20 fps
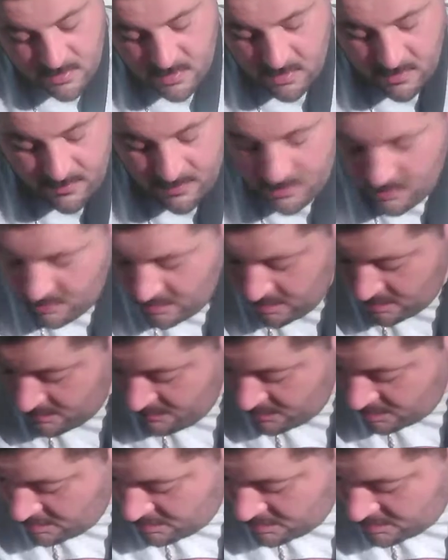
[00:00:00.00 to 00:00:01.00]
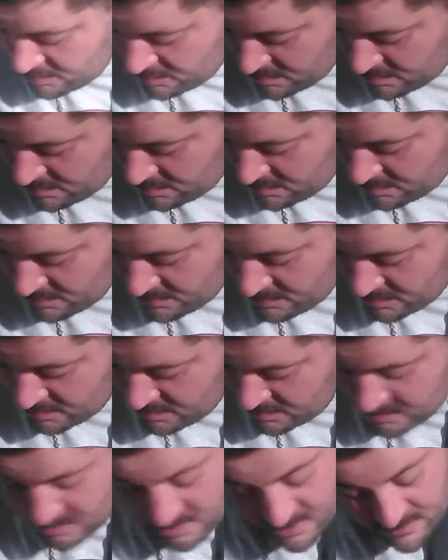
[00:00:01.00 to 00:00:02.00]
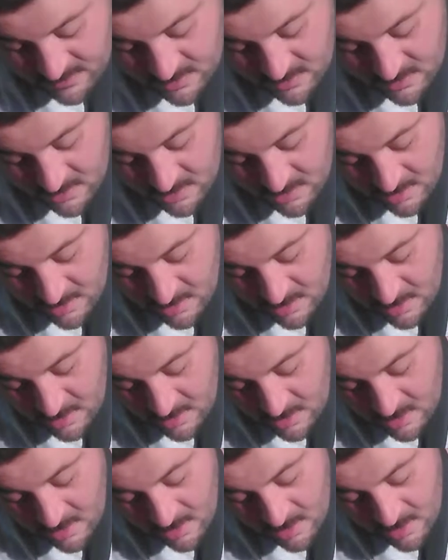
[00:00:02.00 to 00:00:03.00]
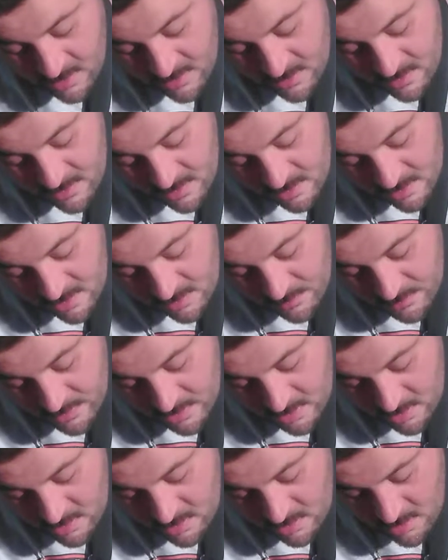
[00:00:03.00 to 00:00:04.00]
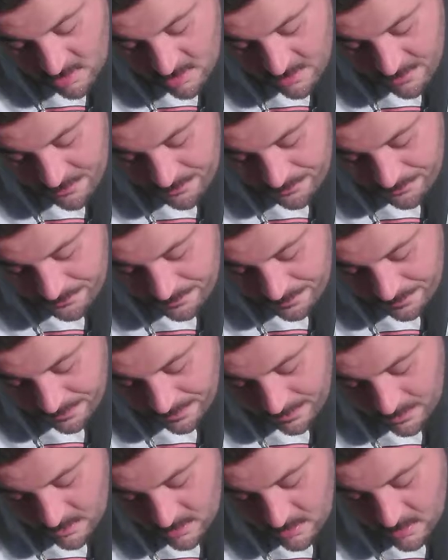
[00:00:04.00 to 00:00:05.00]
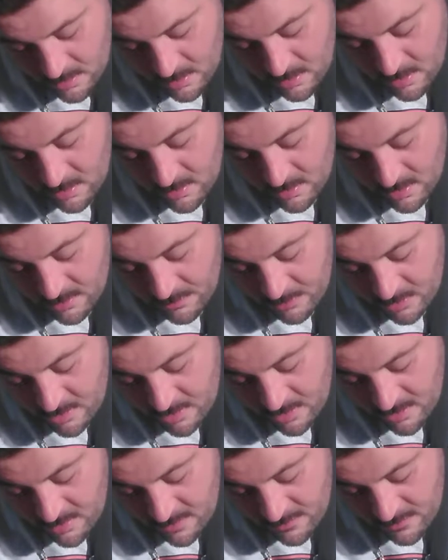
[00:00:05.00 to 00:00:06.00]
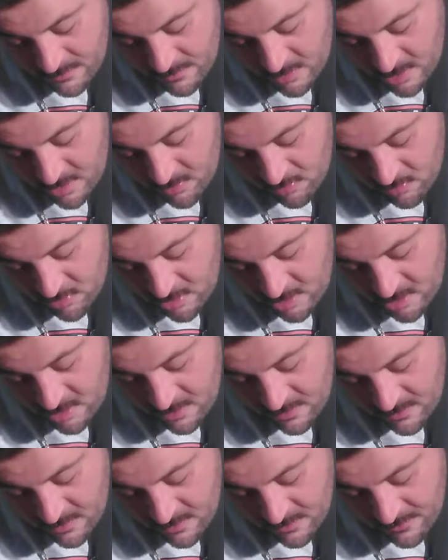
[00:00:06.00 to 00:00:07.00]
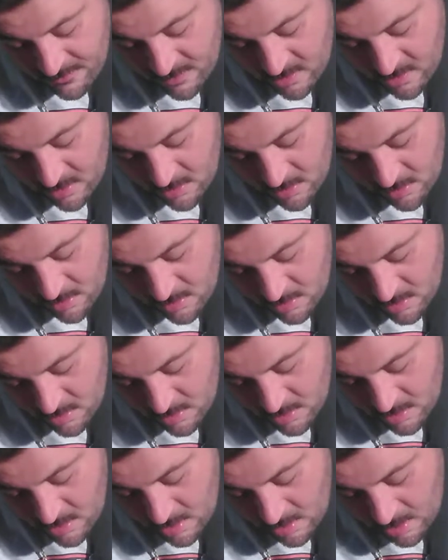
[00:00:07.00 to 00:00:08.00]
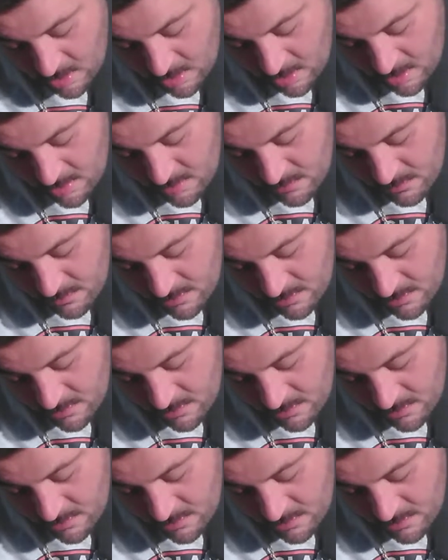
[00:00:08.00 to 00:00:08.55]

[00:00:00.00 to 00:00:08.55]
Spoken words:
Even though I got markers. I'm on the 7th on the B. Then I'm going to have my ring finger and